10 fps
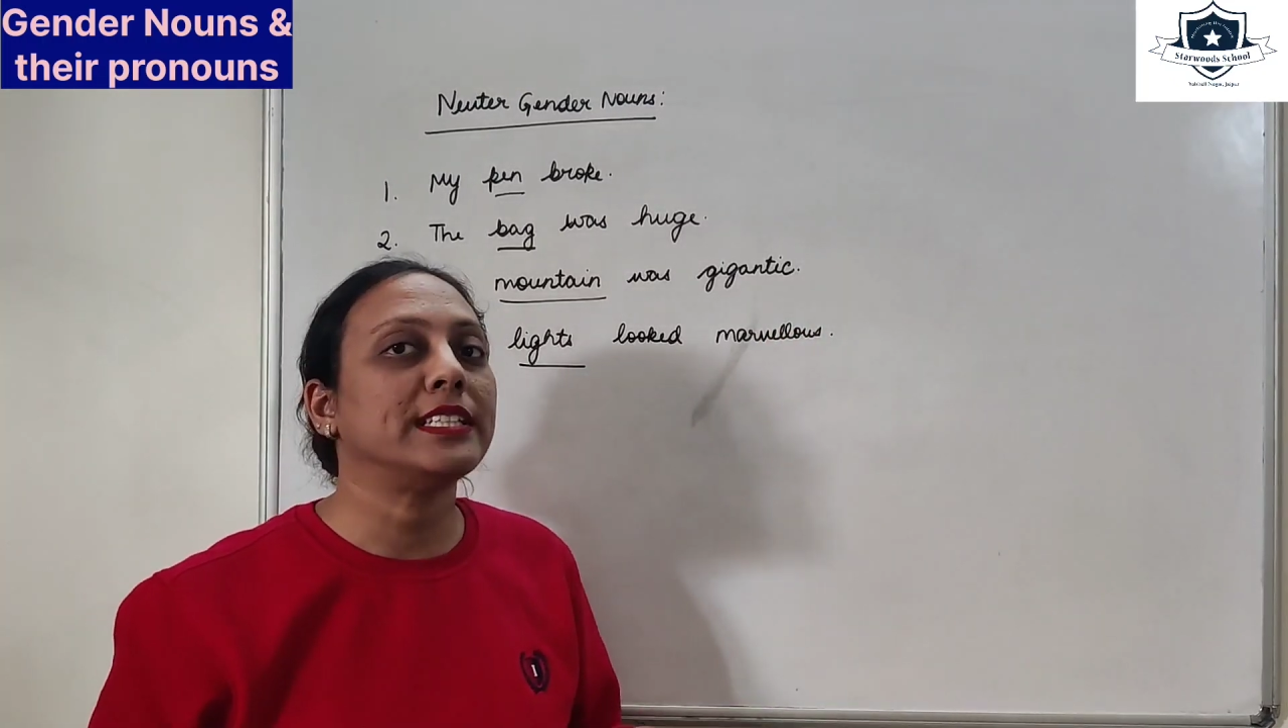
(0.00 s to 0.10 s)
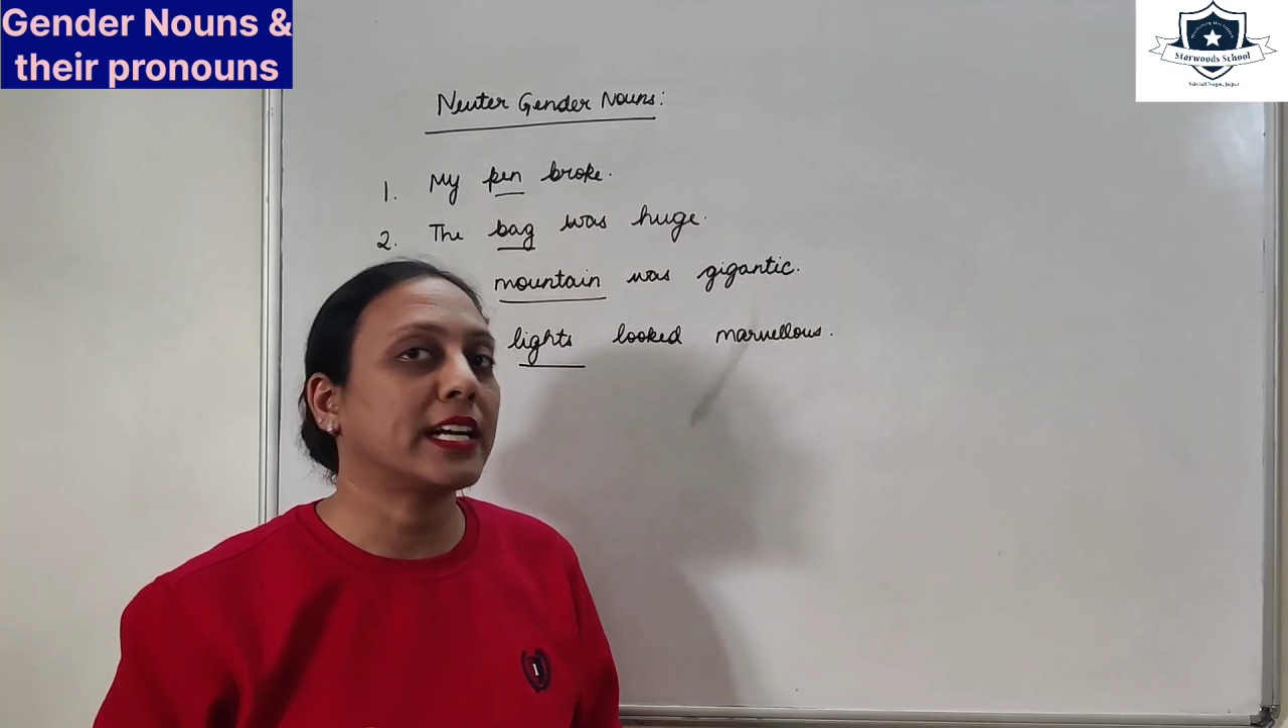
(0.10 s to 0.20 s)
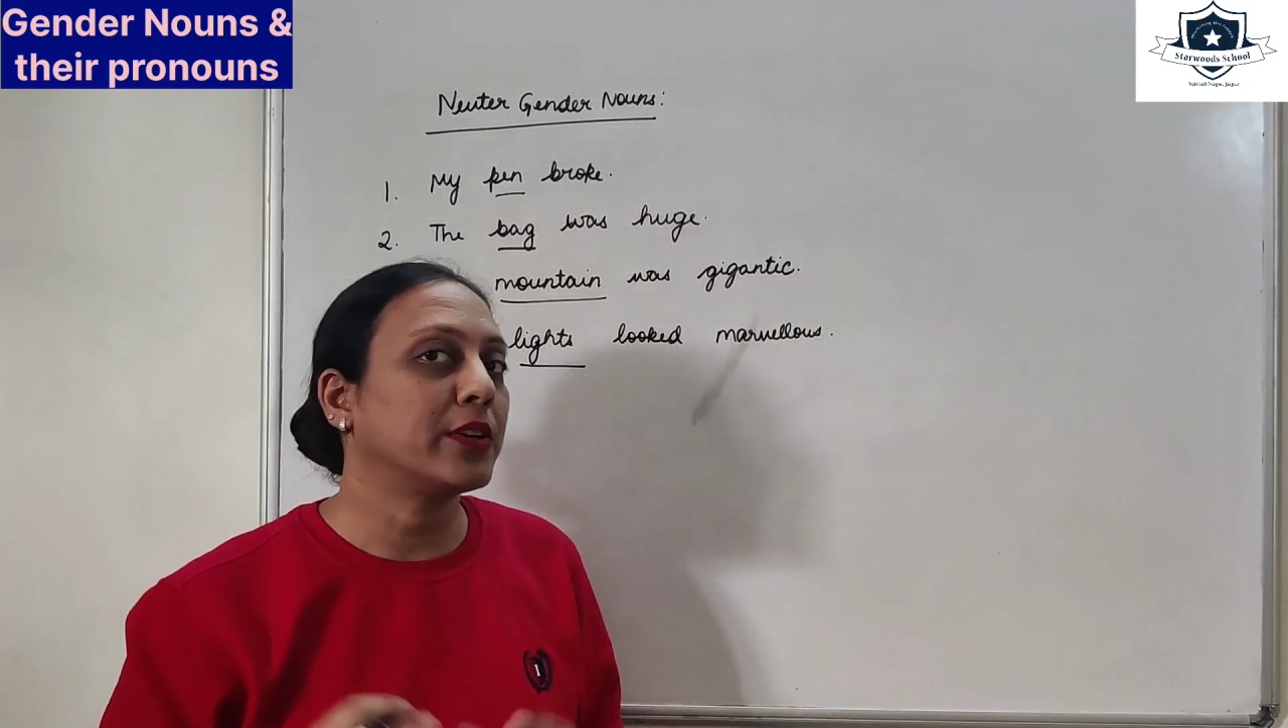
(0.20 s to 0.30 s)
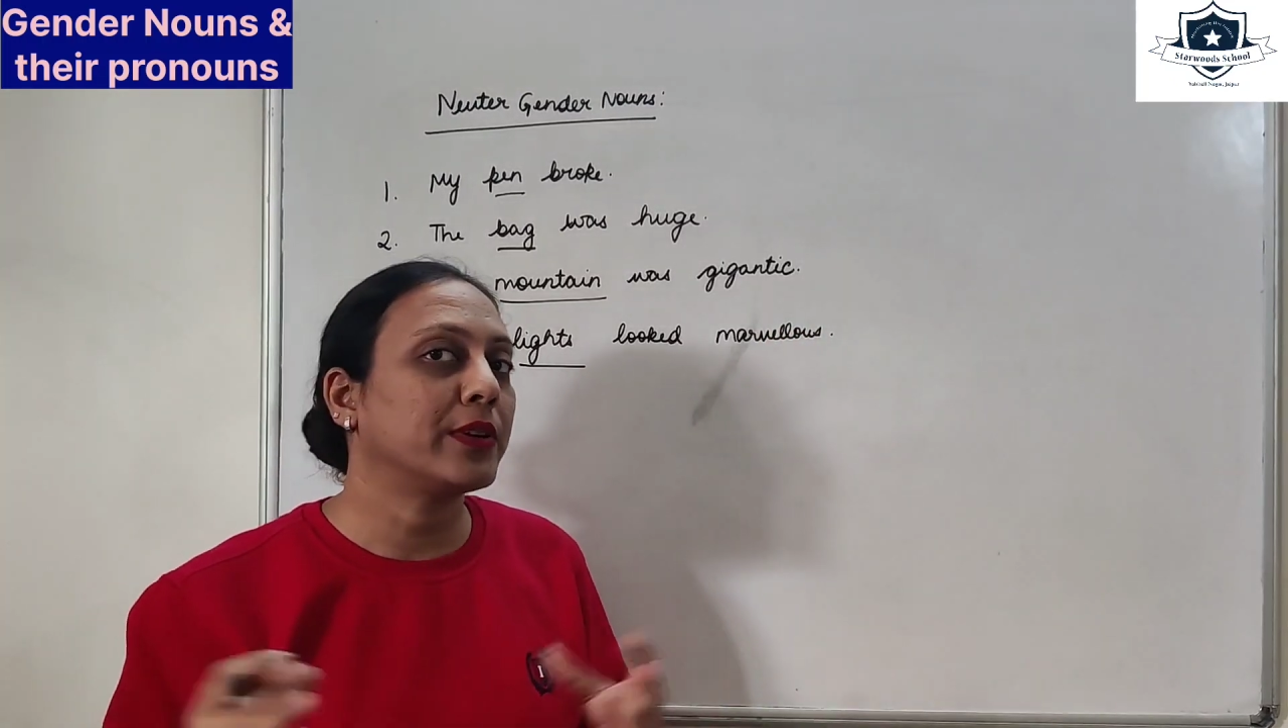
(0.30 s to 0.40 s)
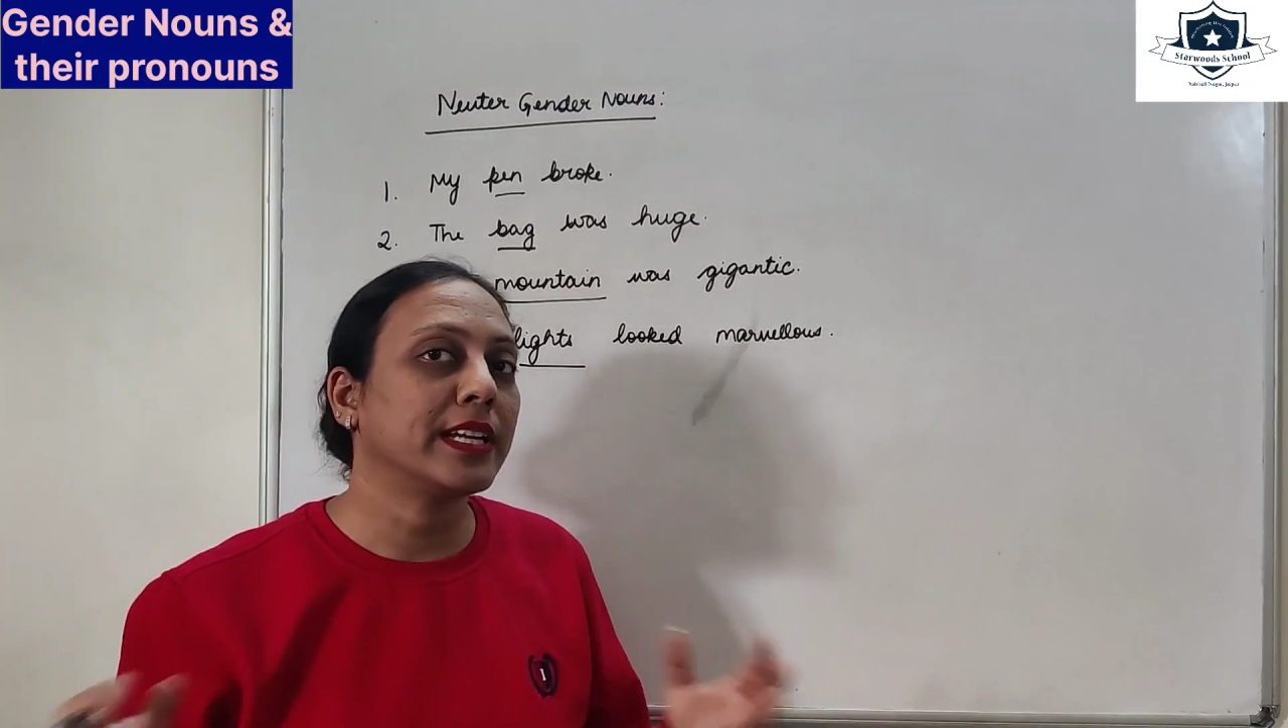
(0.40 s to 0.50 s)
we
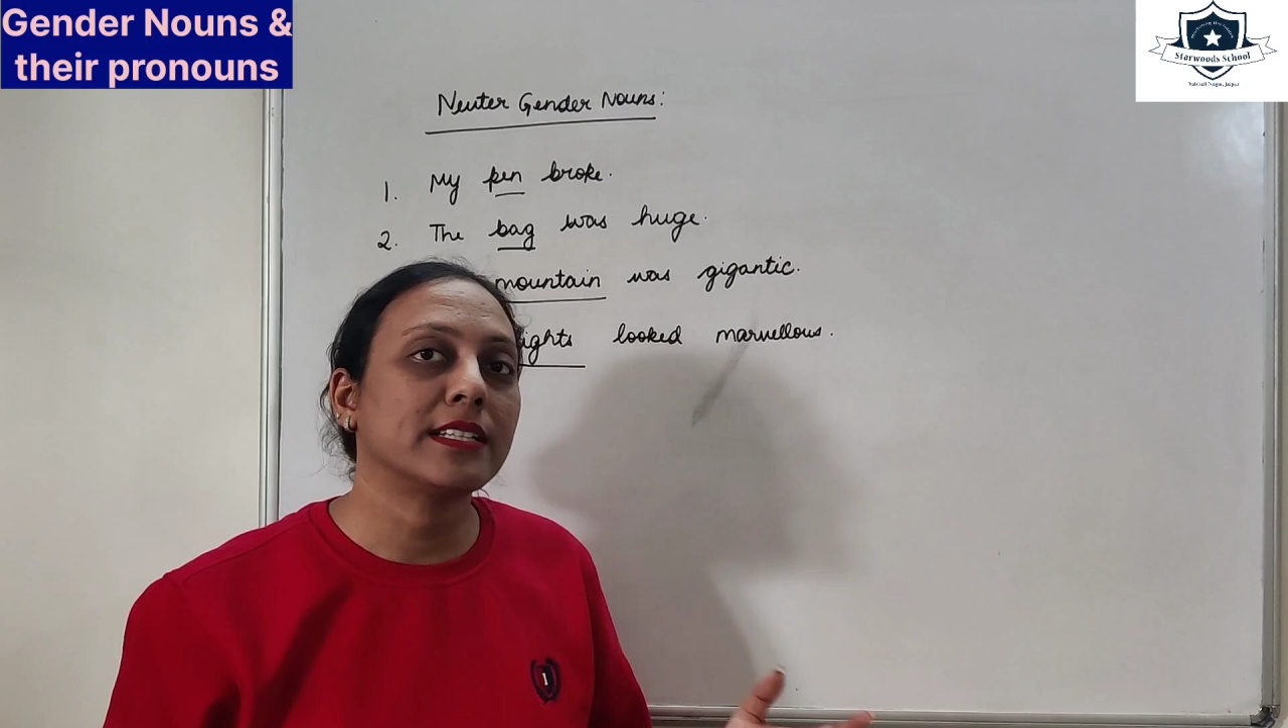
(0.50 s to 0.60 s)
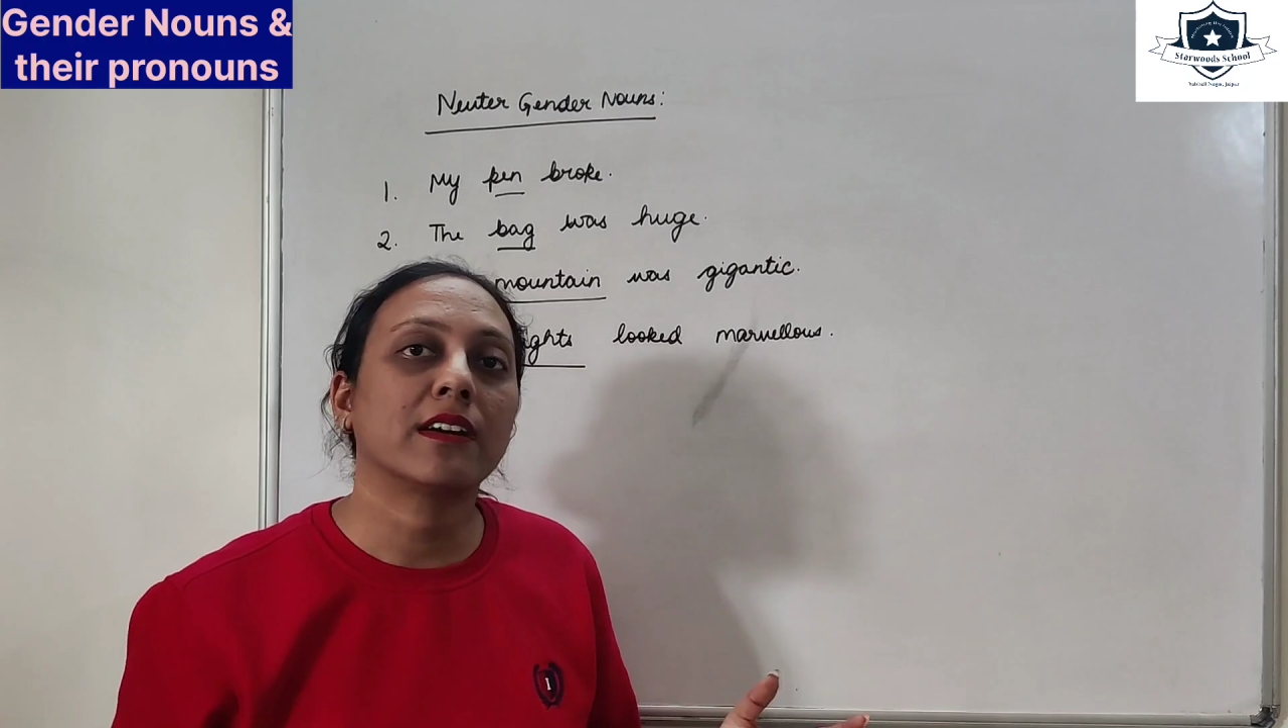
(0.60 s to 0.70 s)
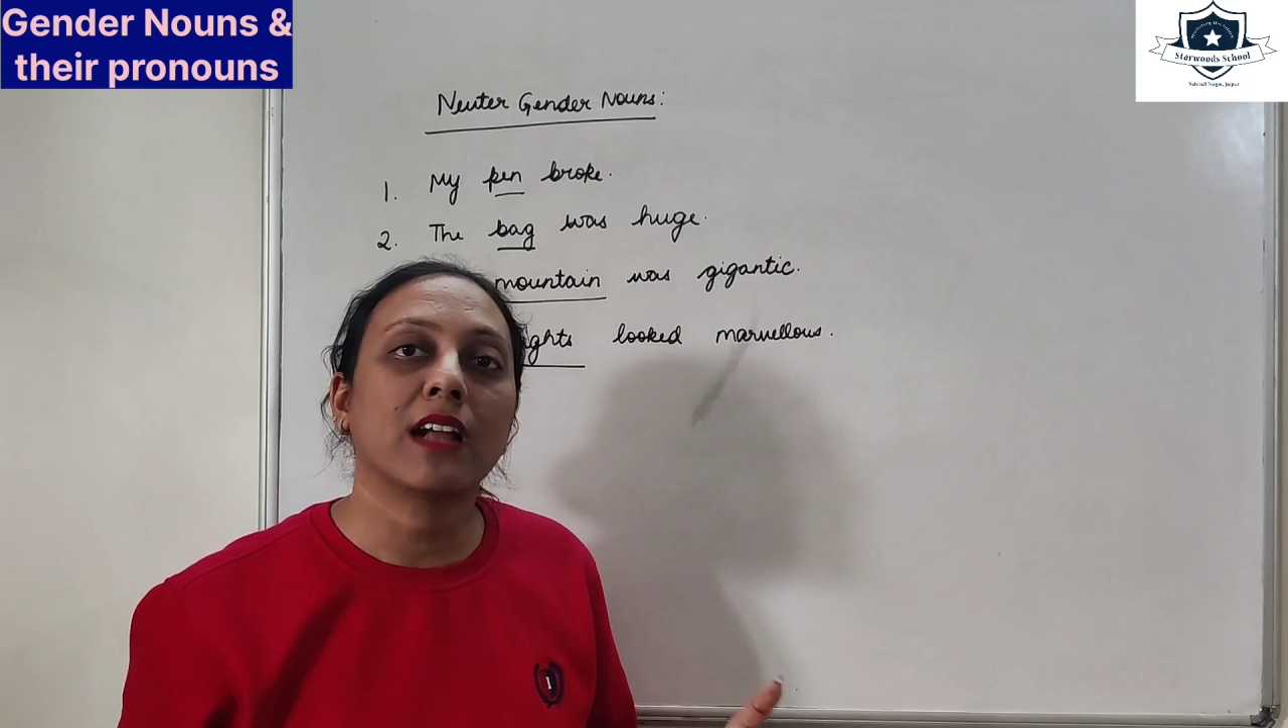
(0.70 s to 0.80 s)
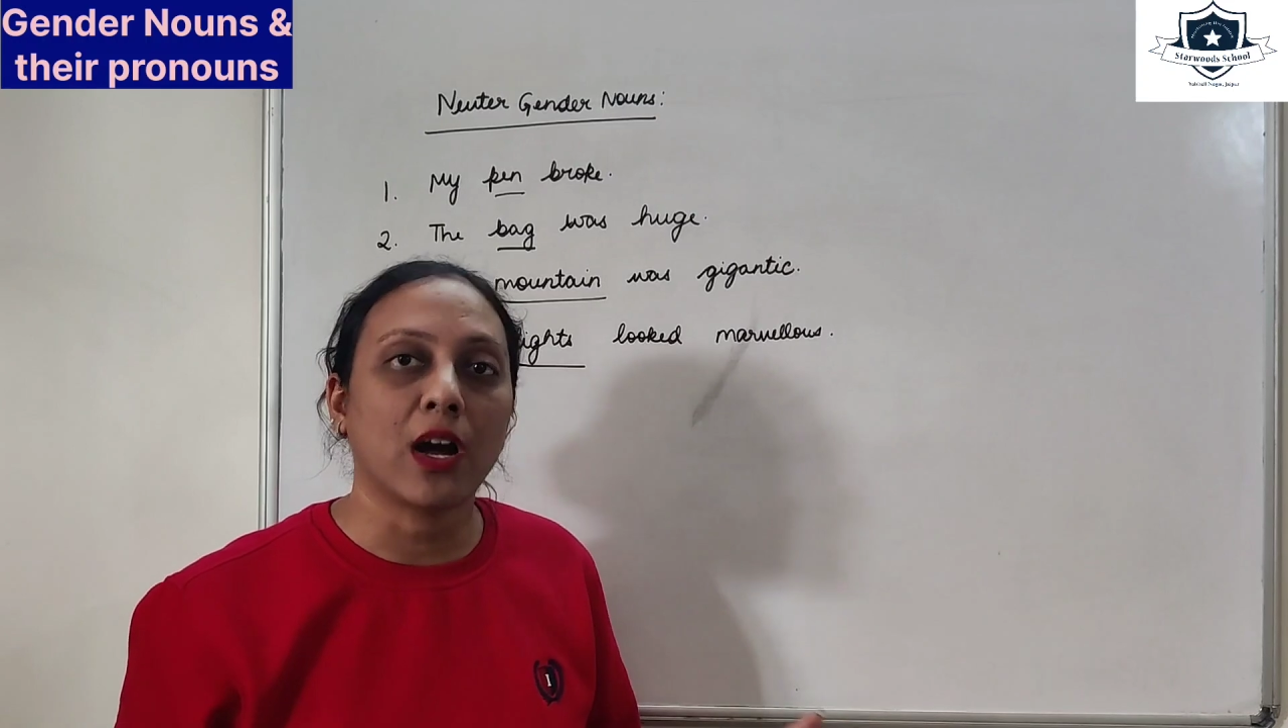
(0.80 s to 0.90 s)
decorate our